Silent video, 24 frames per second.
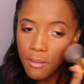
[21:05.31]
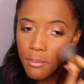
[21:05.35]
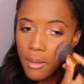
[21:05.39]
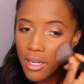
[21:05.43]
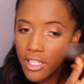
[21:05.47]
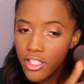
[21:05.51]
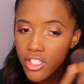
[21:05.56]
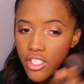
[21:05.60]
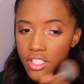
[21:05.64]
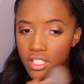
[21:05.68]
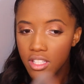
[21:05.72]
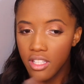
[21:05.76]

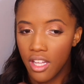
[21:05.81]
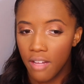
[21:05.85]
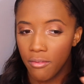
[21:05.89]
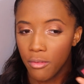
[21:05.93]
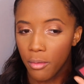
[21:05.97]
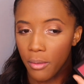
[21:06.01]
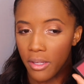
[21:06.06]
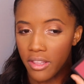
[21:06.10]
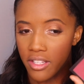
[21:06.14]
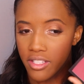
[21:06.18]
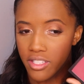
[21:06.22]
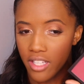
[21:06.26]
I just love
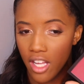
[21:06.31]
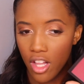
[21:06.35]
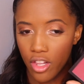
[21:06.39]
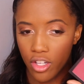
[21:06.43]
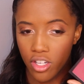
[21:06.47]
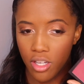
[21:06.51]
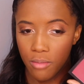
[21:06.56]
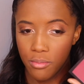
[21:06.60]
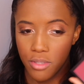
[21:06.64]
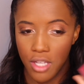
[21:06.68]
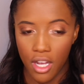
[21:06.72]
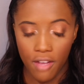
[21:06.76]
the way this color
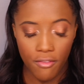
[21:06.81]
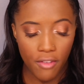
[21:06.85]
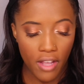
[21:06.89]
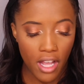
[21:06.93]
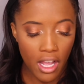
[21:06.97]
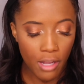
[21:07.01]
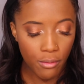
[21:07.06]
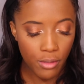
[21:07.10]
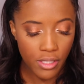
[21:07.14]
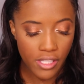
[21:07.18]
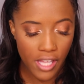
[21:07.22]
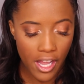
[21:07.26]
comes off.
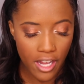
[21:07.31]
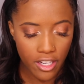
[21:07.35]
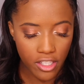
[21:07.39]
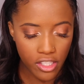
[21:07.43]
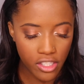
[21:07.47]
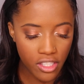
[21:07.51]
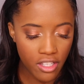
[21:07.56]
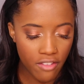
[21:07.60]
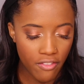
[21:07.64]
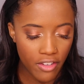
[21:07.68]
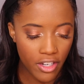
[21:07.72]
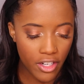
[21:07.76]
I was
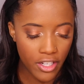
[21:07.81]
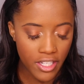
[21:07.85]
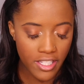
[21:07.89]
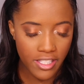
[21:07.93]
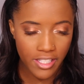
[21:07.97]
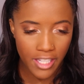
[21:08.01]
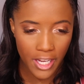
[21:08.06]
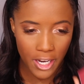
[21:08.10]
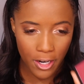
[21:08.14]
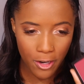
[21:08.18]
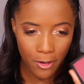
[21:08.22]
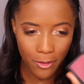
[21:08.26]
actually very
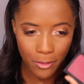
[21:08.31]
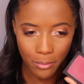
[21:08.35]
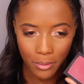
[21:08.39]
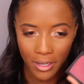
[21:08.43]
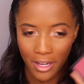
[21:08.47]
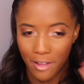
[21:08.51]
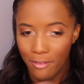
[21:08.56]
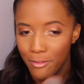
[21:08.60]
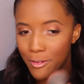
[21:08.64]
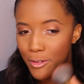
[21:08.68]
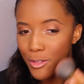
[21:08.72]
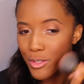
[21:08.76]
scared
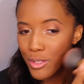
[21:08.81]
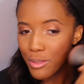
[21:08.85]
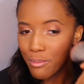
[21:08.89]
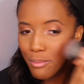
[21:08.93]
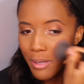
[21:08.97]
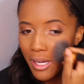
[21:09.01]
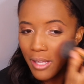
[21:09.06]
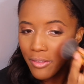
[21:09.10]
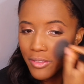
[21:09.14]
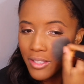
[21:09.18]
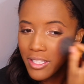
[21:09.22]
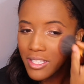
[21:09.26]
when I first
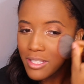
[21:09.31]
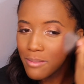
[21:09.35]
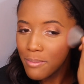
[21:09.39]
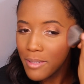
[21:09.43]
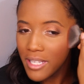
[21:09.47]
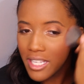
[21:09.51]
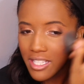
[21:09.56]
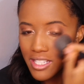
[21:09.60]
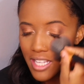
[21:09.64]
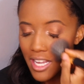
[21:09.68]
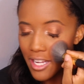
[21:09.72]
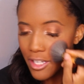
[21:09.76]
bought this
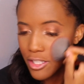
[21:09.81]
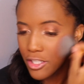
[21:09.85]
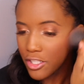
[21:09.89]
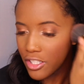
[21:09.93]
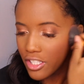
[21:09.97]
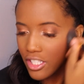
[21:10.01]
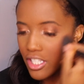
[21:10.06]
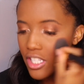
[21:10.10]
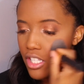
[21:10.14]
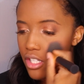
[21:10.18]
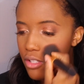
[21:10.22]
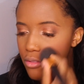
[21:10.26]
because I
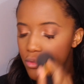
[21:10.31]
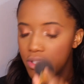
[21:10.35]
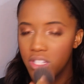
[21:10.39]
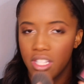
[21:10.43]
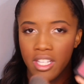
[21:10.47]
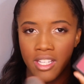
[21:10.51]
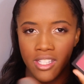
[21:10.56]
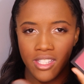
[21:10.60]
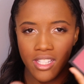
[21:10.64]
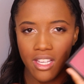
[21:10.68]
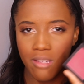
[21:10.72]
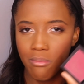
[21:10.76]
actually used
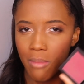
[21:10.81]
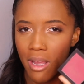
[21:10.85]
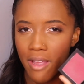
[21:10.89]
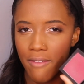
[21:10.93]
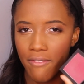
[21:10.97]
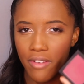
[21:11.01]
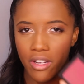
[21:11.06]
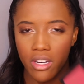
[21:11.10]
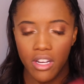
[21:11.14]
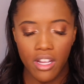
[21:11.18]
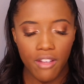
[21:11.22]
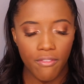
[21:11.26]
this in my
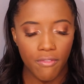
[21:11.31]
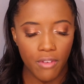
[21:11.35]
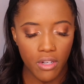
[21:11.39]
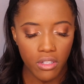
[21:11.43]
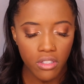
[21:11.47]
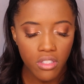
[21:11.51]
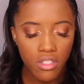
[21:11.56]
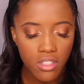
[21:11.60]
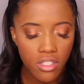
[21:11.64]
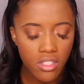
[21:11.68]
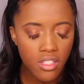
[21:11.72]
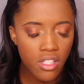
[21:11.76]
very
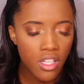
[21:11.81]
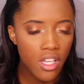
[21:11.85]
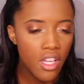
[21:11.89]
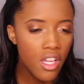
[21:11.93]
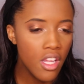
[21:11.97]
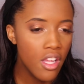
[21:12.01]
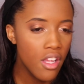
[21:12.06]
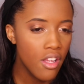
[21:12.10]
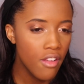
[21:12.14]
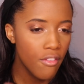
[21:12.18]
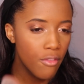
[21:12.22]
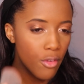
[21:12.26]
first
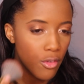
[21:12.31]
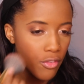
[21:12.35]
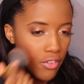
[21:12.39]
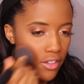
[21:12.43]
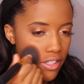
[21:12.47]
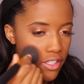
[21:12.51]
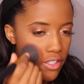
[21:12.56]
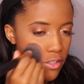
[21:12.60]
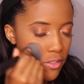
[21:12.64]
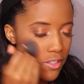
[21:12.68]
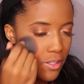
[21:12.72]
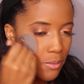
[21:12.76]
full
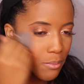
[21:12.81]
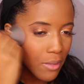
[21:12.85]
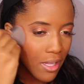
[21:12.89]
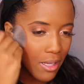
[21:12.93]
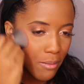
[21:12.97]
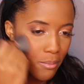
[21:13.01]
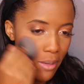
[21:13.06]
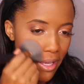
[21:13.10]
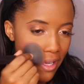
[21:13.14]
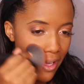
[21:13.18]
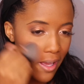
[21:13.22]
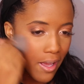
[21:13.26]
face using
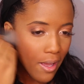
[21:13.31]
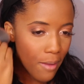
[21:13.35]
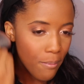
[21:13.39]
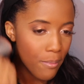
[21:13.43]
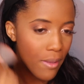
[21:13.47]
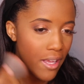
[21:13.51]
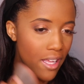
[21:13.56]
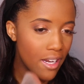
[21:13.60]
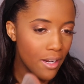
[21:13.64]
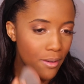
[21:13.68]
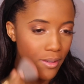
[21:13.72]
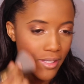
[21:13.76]
black
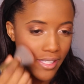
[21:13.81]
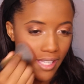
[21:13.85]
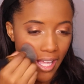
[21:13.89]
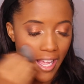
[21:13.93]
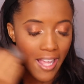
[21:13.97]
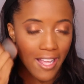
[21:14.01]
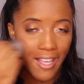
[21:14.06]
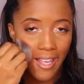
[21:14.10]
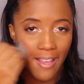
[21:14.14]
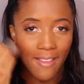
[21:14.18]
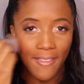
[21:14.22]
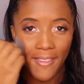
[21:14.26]
makeup and I was
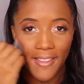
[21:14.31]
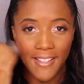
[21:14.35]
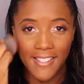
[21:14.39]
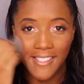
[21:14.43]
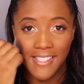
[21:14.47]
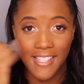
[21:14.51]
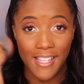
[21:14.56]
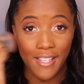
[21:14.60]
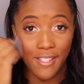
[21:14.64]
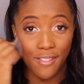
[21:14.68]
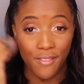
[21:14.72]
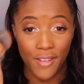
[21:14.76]
like,
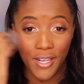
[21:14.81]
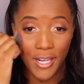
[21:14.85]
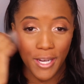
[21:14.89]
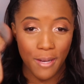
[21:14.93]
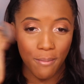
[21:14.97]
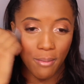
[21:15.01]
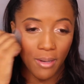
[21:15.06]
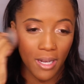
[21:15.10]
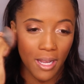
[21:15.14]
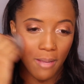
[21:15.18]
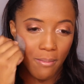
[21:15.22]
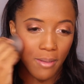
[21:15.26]
this is
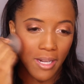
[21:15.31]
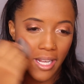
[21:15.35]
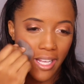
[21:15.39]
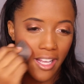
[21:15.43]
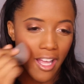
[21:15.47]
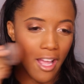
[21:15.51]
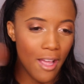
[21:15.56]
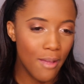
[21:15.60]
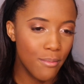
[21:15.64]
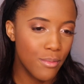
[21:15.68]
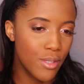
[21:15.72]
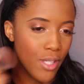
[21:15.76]
very bright, but it
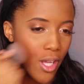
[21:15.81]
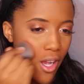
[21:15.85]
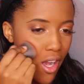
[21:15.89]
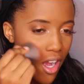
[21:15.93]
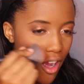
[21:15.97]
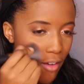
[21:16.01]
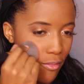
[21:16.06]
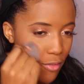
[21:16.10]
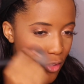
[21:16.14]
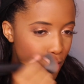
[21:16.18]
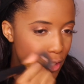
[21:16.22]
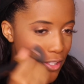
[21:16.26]
comes
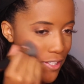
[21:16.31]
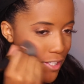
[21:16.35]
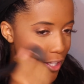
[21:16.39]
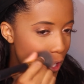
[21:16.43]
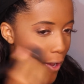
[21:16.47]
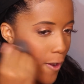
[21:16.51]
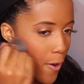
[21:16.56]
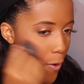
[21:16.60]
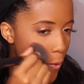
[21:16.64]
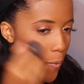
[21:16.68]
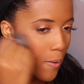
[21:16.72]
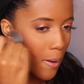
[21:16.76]
off
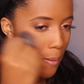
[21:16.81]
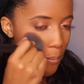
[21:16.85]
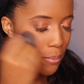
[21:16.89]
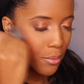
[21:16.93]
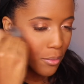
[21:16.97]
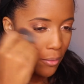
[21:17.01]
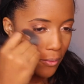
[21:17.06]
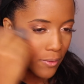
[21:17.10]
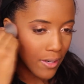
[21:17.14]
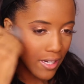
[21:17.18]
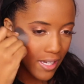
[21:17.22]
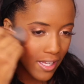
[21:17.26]
so
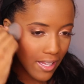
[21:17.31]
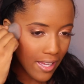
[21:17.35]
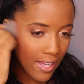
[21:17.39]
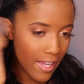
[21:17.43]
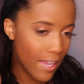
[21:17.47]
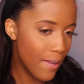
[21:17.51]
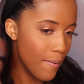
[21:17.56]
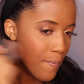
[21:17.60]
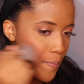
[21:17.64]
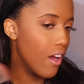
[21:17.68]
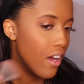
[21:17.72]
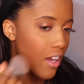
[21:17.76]

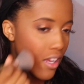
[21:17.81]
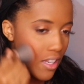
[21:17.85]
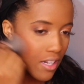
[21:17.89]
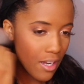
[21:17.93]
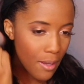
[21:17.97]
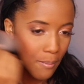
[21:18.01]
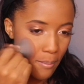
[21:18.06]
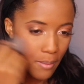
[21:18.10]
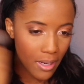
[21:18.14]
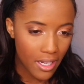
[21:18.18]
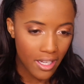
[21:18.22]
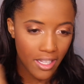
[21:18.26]
pretty
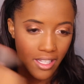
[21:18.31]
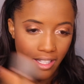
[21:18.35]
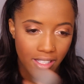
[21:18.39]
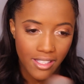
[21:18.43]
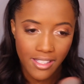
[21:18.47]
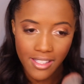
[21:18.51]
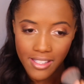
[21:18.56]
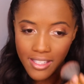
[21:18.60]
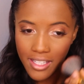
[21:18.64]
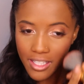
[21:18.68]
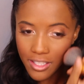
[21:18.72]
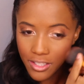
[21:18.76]
on my
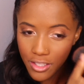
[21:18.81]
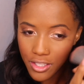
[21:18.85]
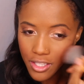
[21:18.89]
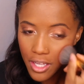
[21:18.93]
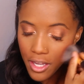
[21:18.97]
skin